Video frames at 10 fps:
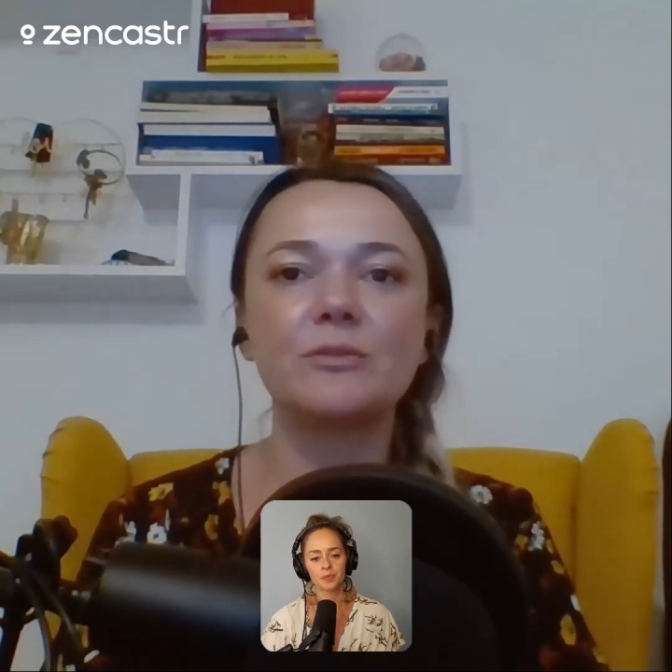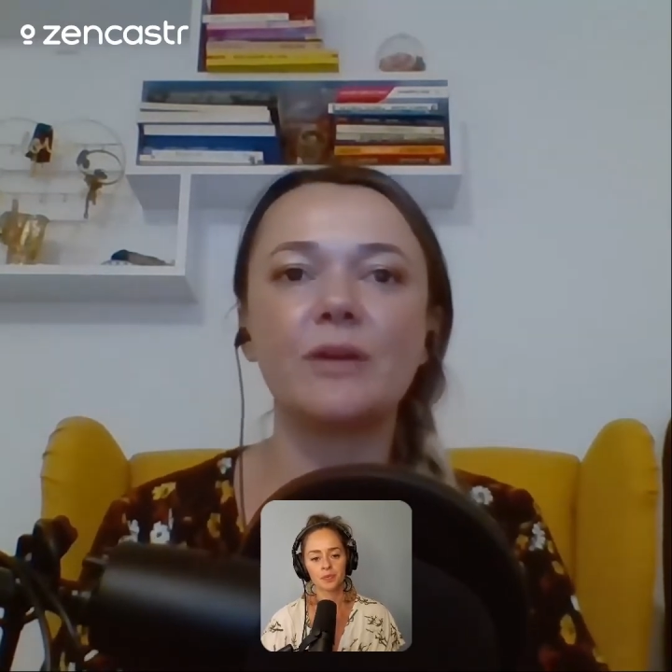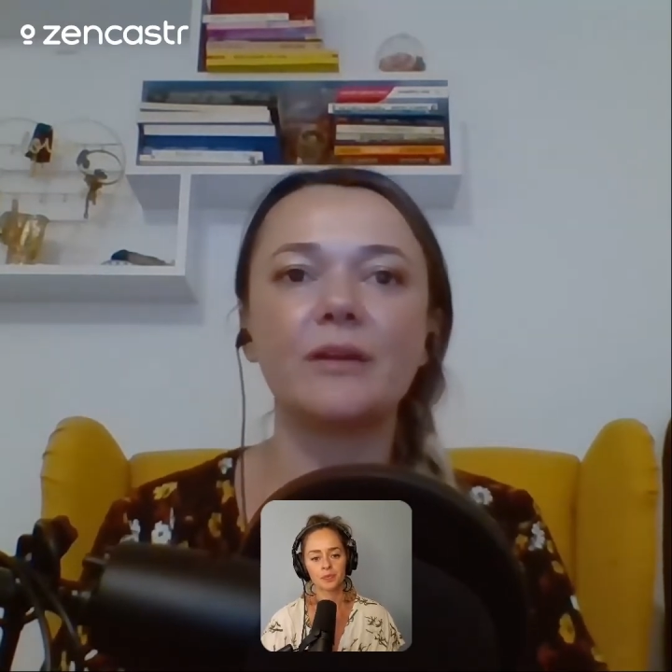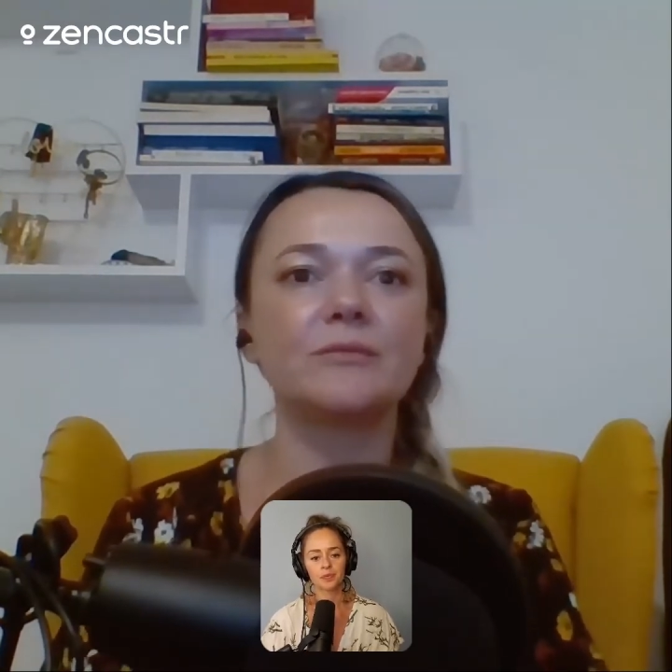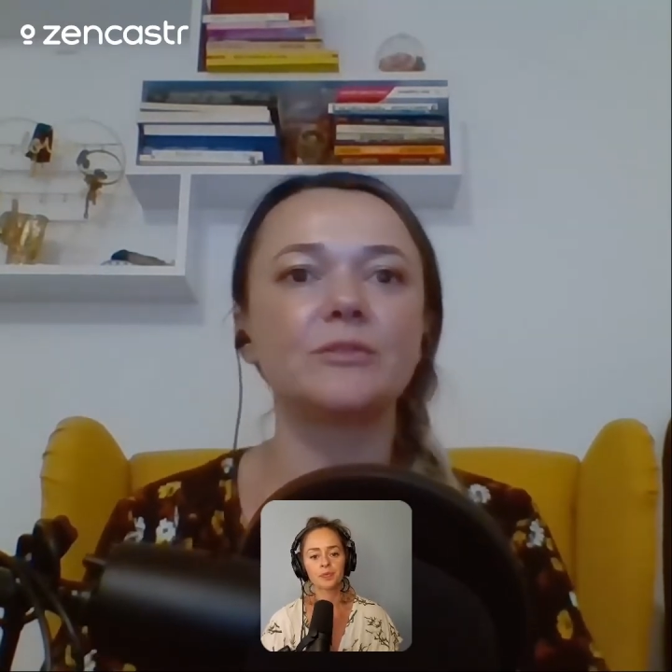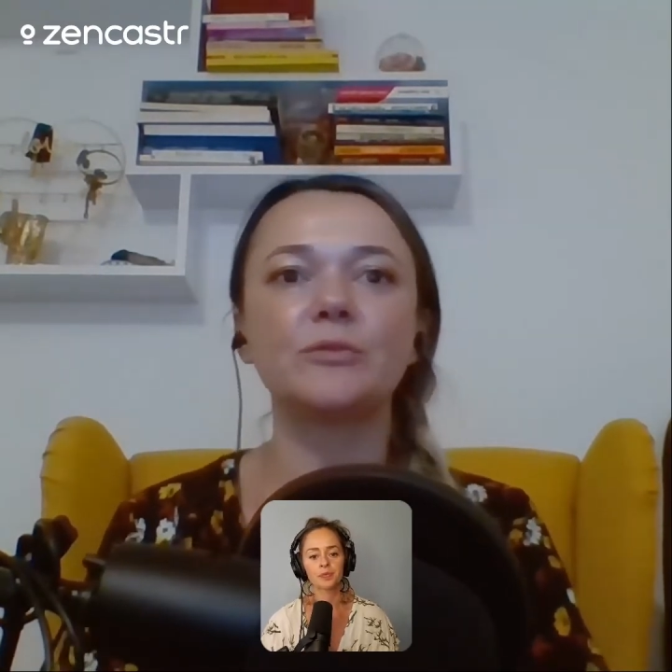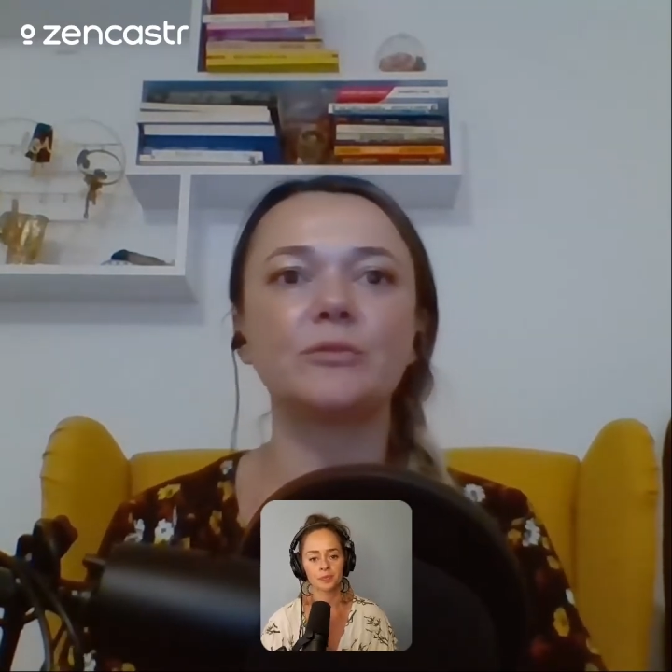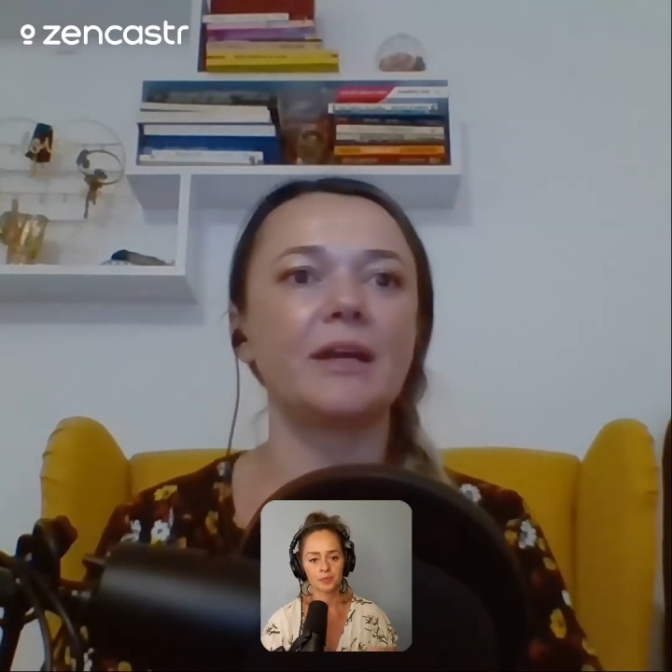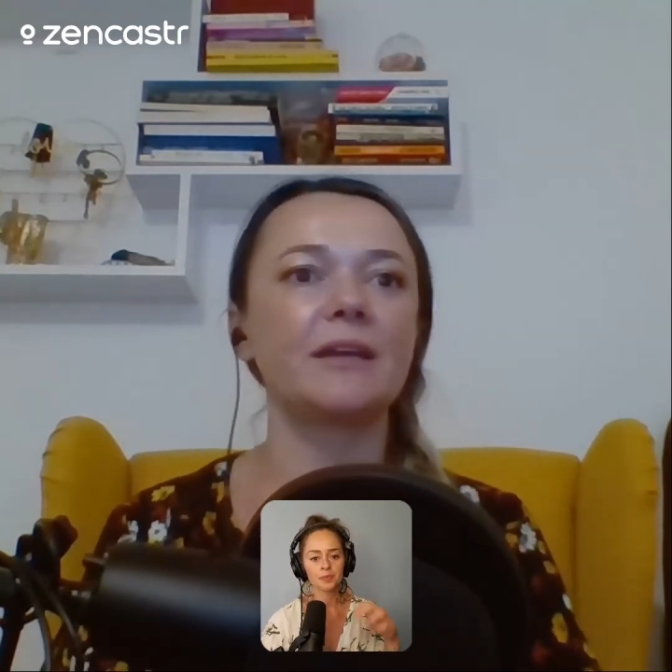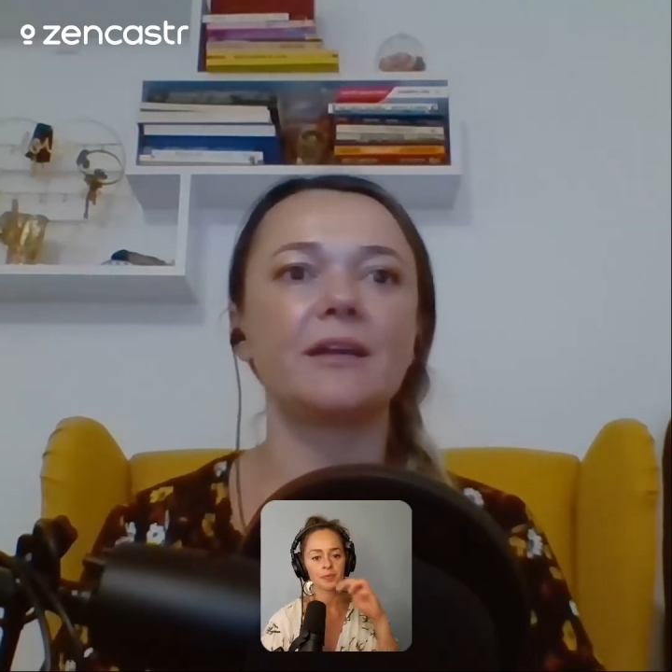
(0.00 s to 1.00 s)

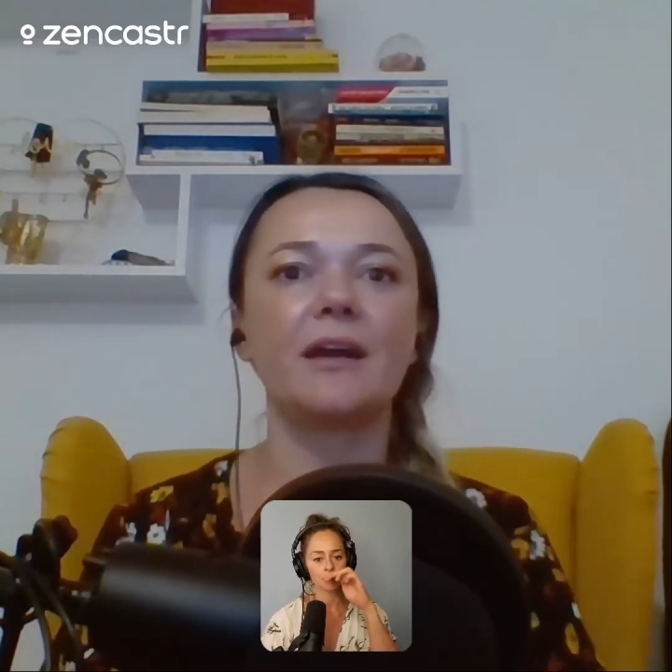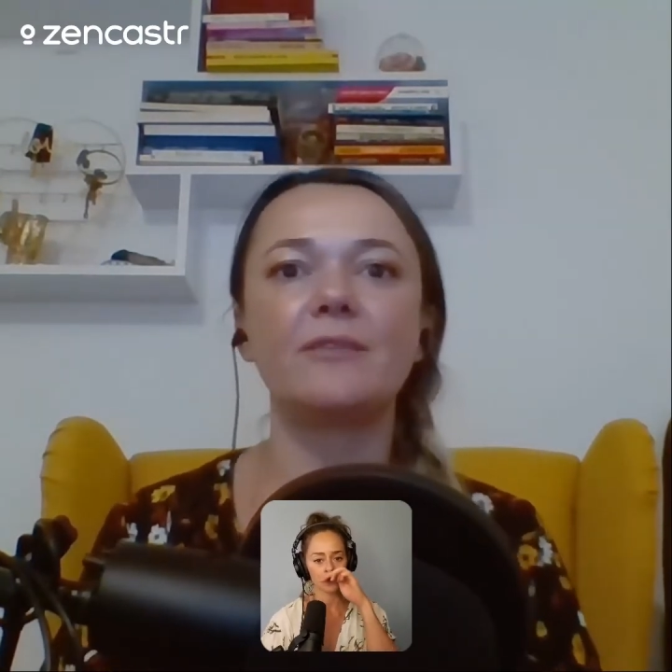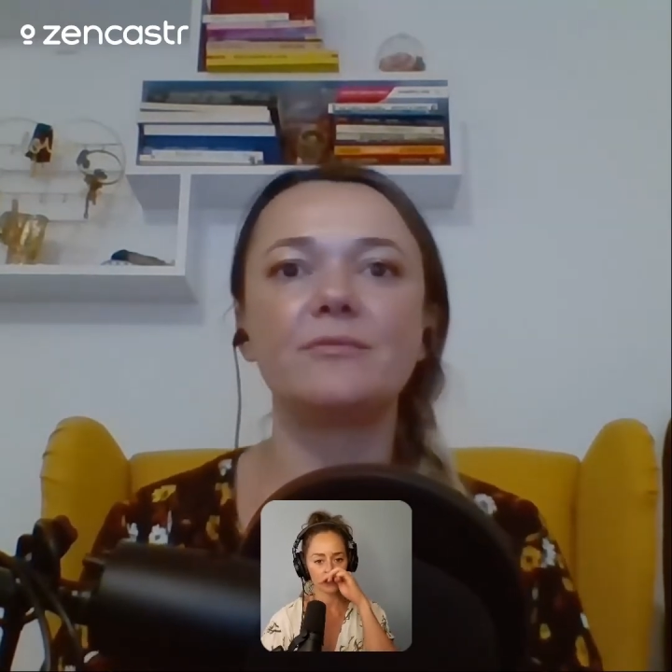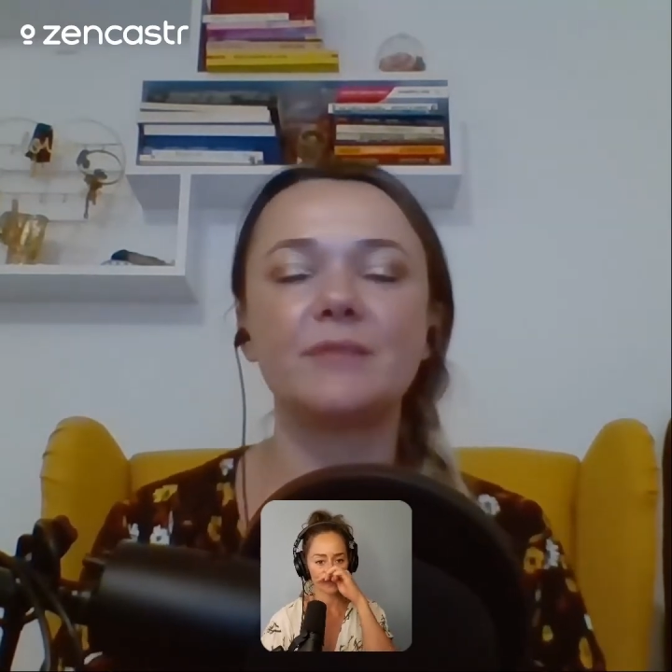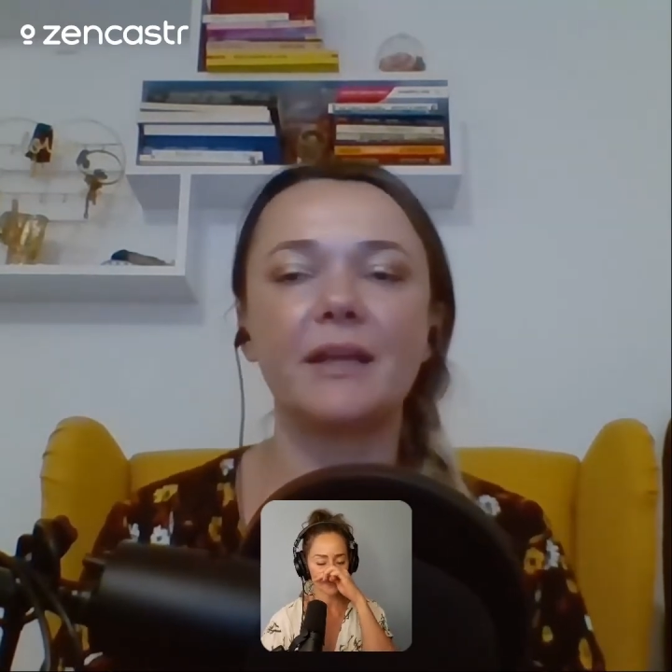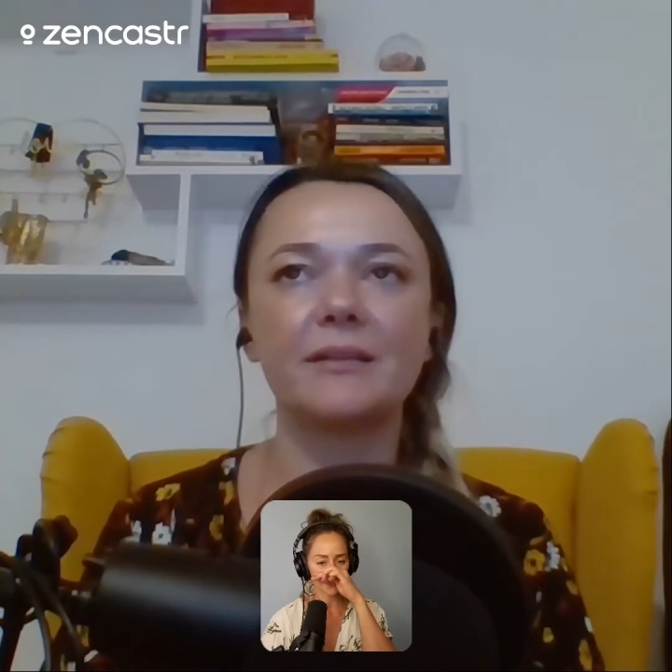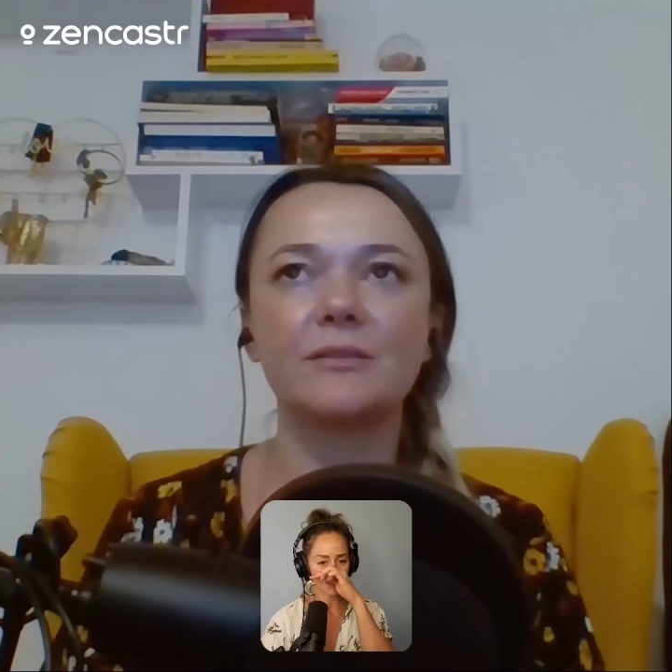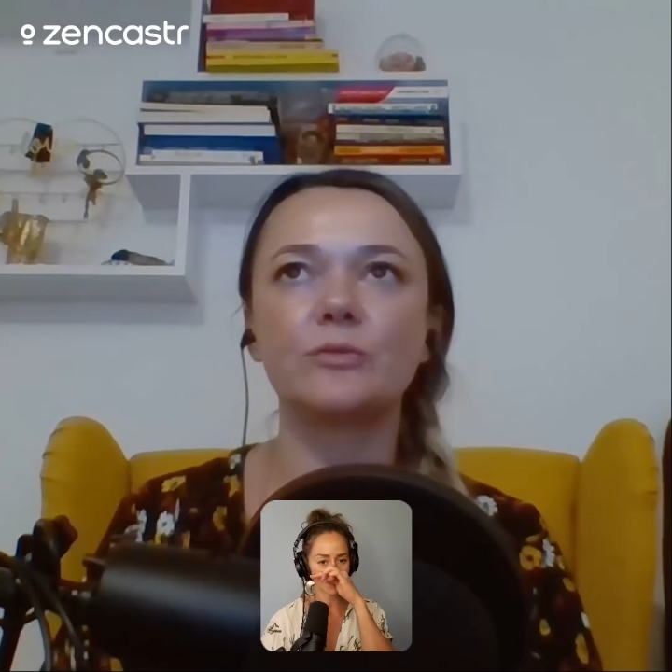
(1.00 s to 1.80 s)
Do I have, like,